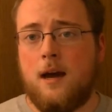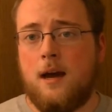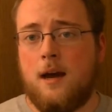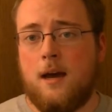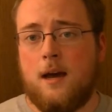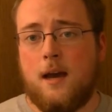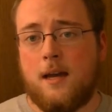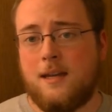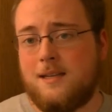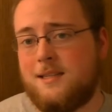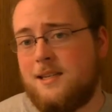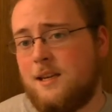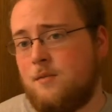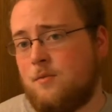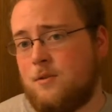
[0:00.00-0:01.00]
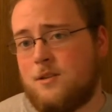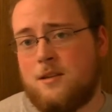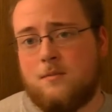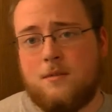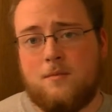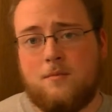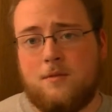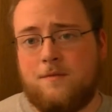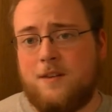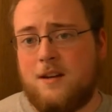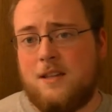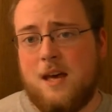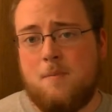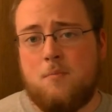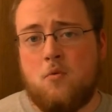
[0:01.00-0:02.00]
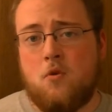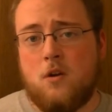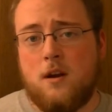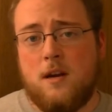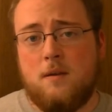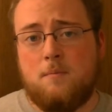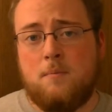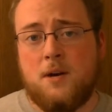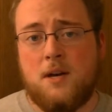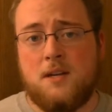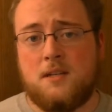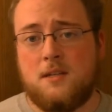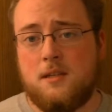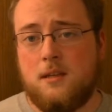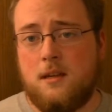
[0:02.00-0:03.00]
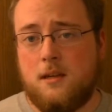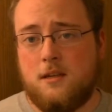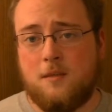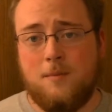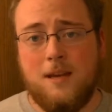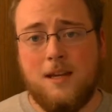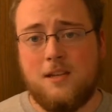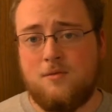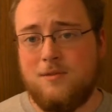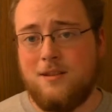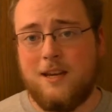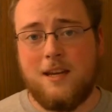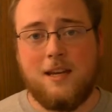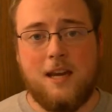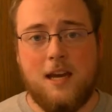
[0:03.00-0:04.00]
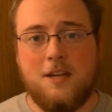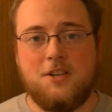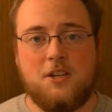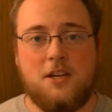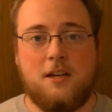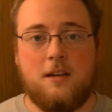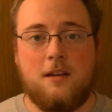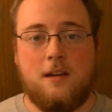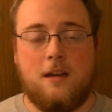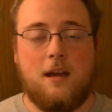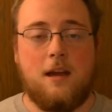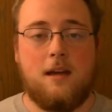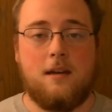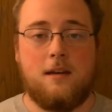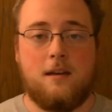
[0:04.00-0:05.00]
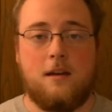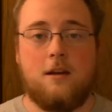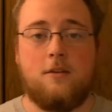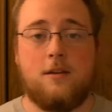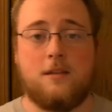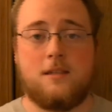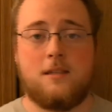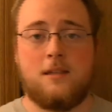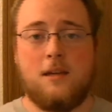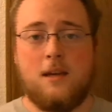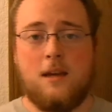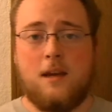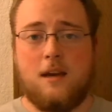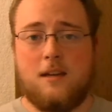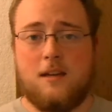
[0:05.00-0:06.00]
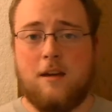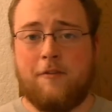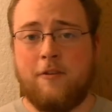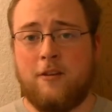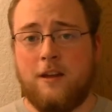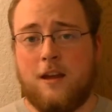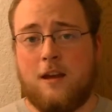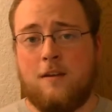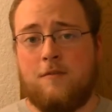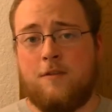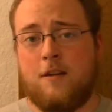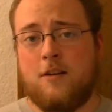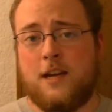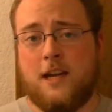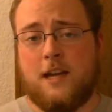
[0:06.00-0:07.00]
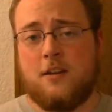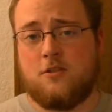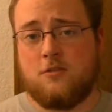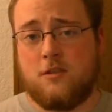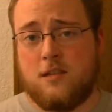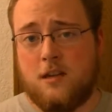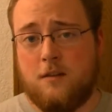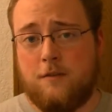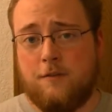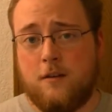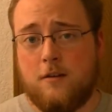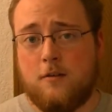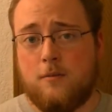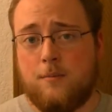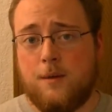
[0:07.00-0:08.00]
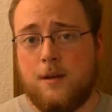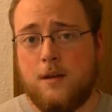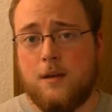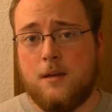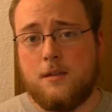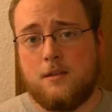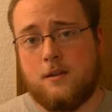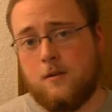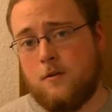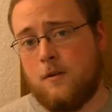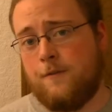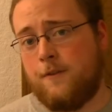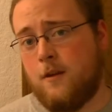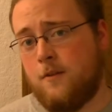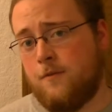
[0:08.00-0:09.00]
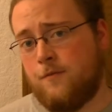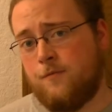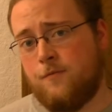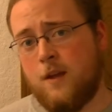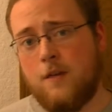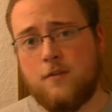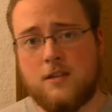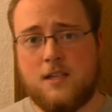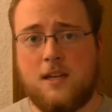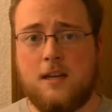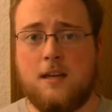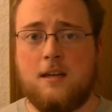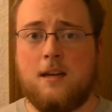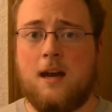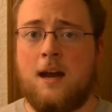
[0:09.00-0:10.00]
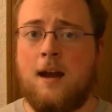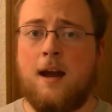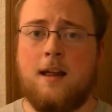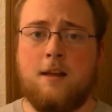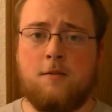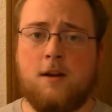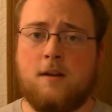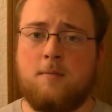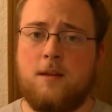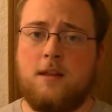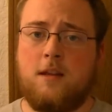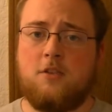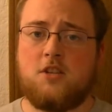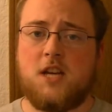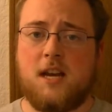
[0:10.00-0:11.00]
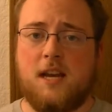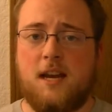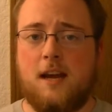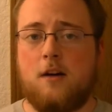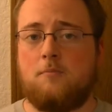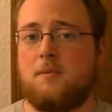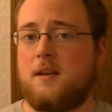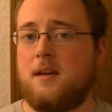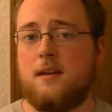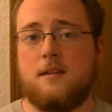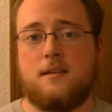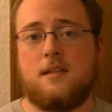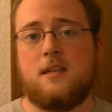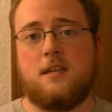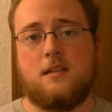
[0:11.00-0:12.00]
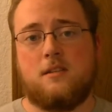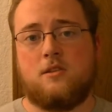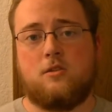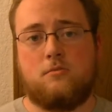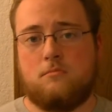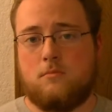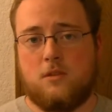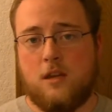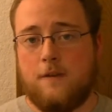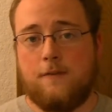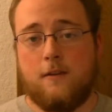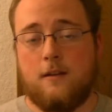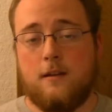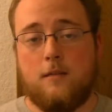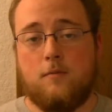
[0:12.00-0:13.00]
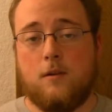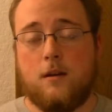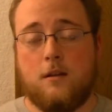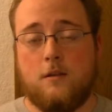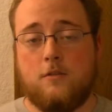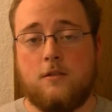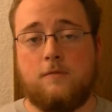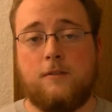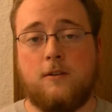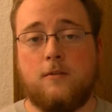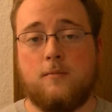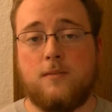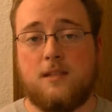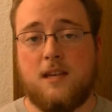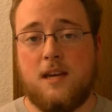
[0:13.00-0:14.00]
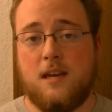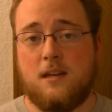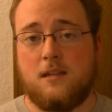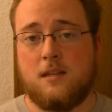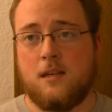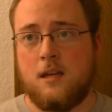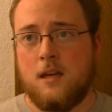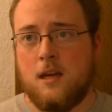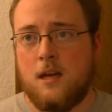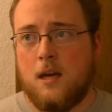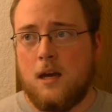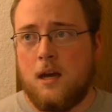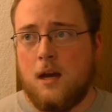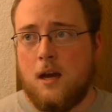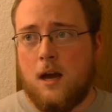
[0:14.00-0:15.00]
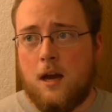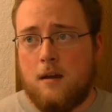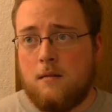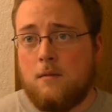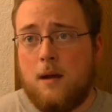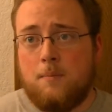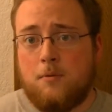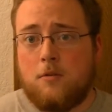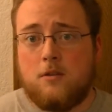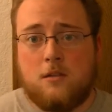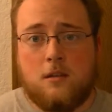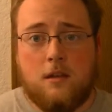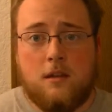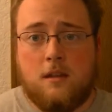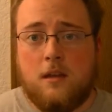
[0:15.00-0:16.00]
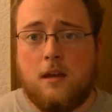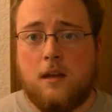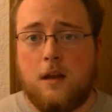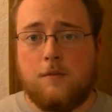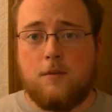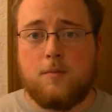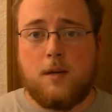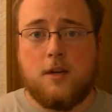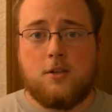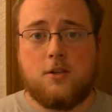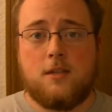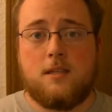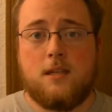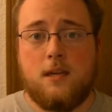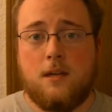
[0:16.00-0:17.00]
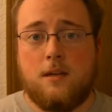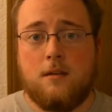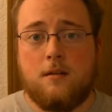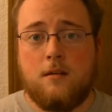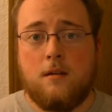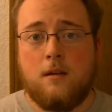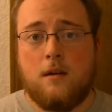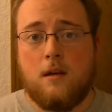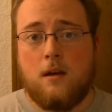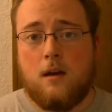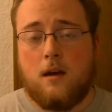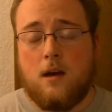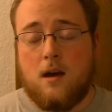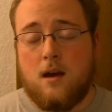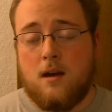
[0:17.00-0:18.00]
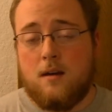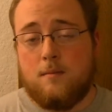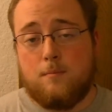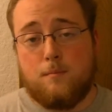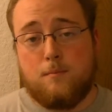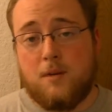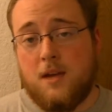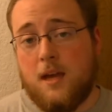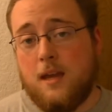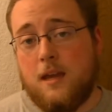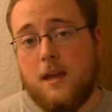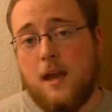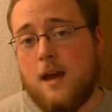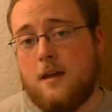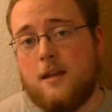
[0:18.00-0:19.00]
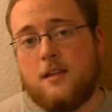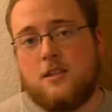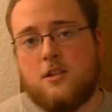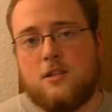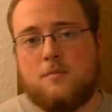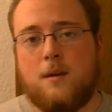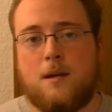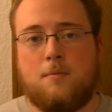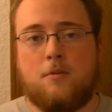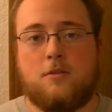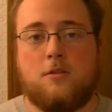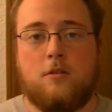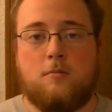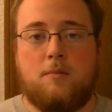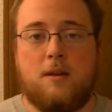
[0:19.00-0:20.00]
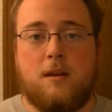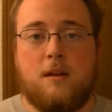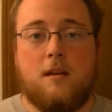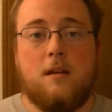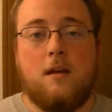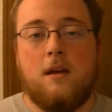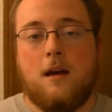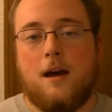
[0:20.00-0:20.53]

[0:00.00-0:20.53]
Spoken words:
I can see where someone would find that boring, but to me, it's really engaging, and, you know, it's definitely a very interesting film. So if you've never seen it, I highly recommend that you check it out, because it is definitely one of those films that I personally think everybody should see. But hey, yeah, that's just my personal opinion.